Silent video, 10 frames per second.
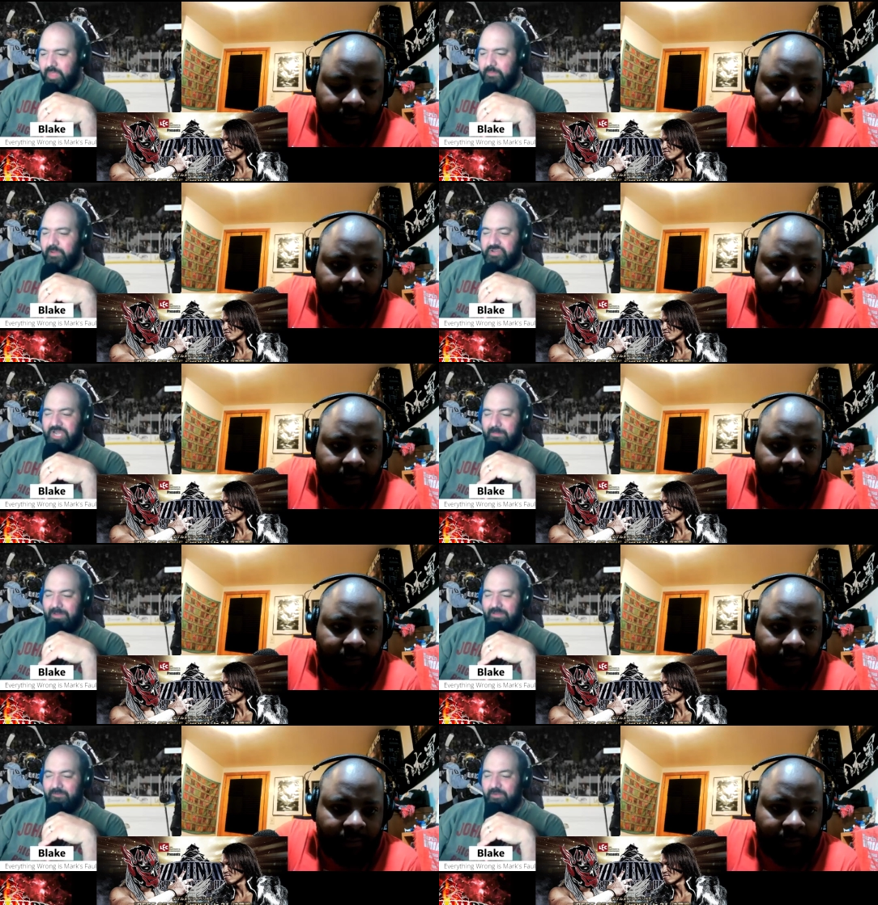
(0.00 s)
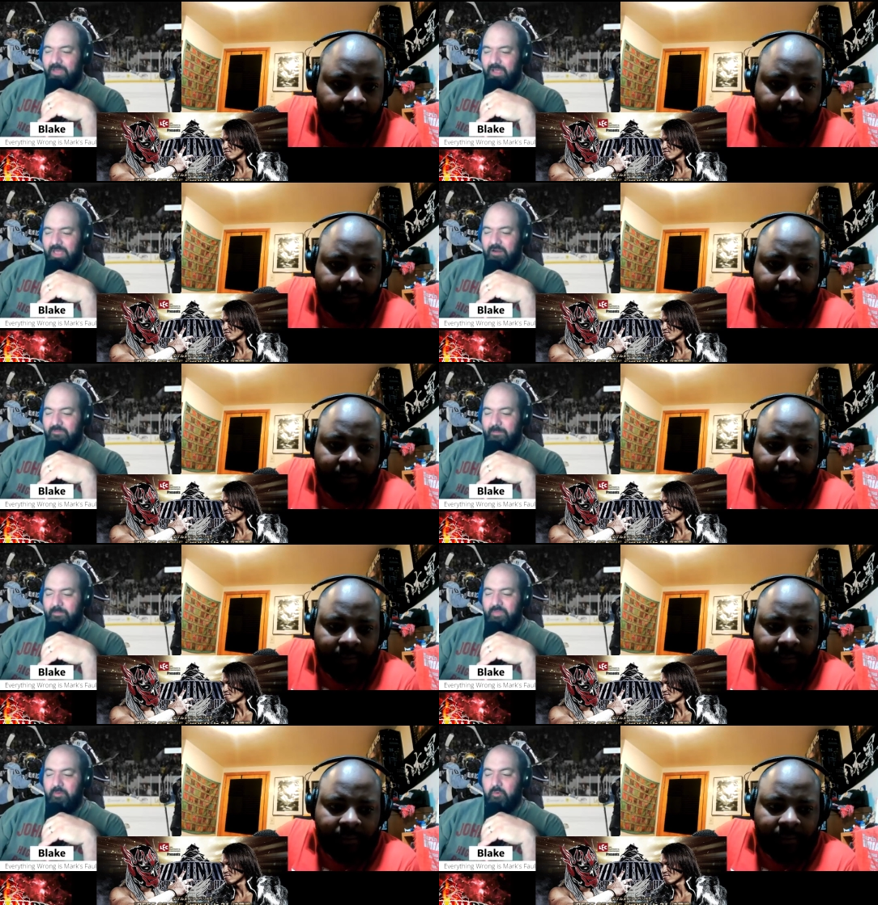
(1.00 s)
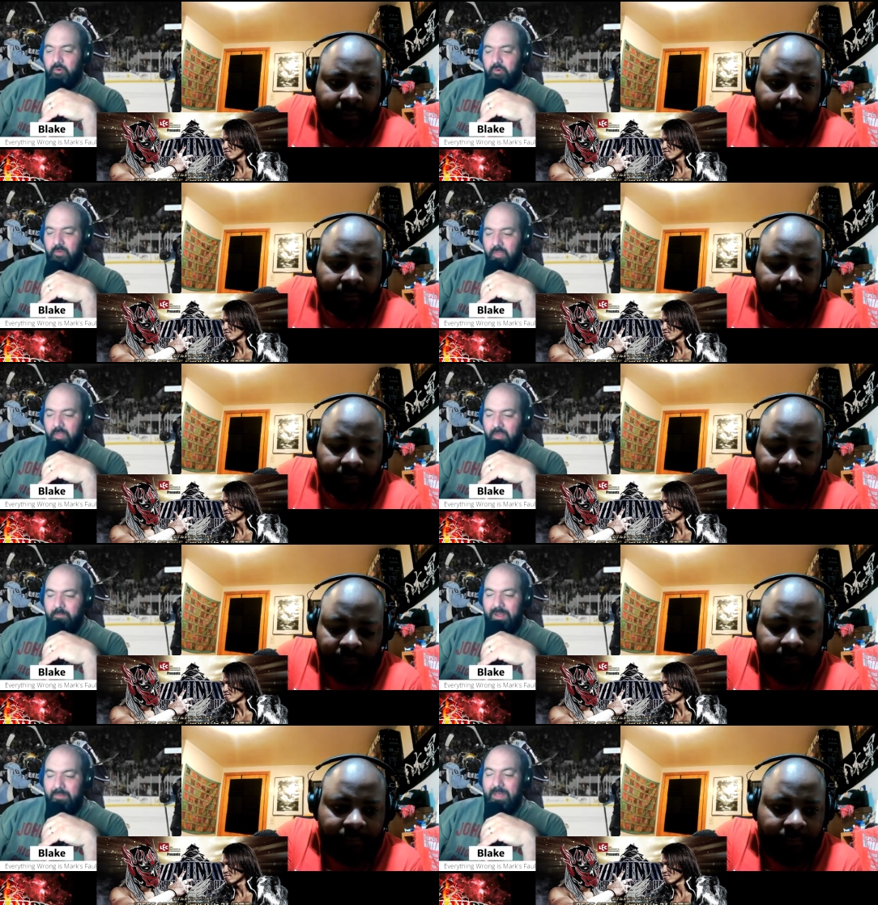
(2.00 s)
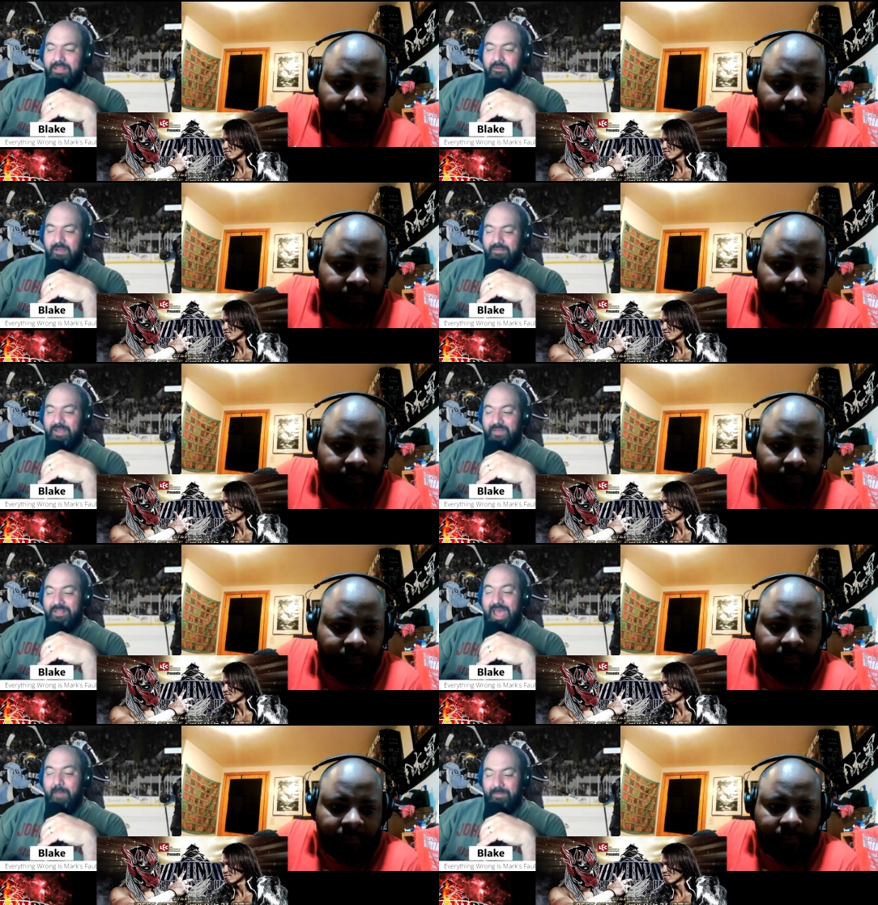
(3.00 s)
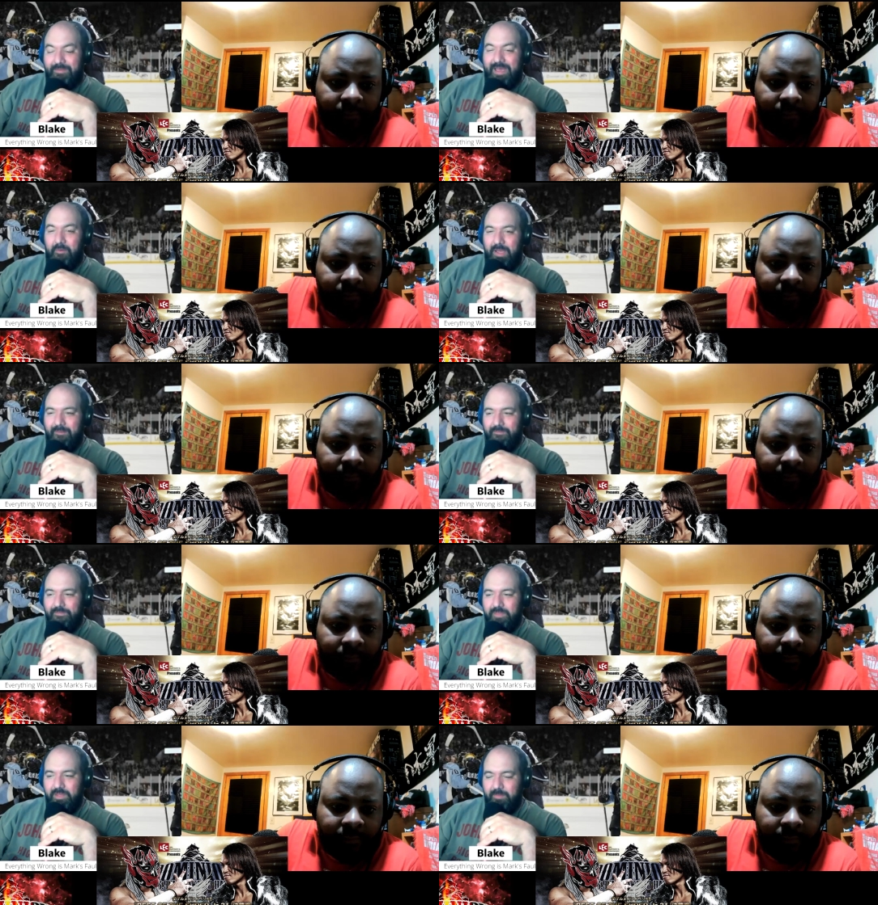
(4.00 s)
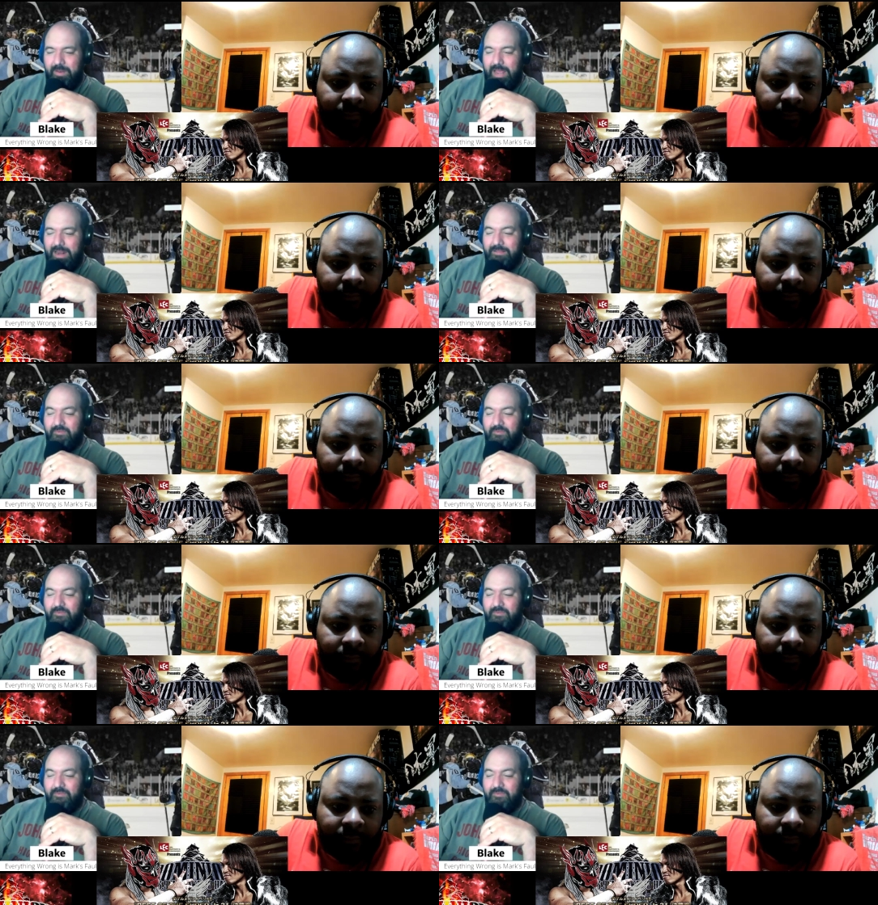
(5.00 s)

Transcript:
Speaker 1: let me go check myself. I don't remember the order, but it, that's interesting if that happens that way. You know what I mean? I, that's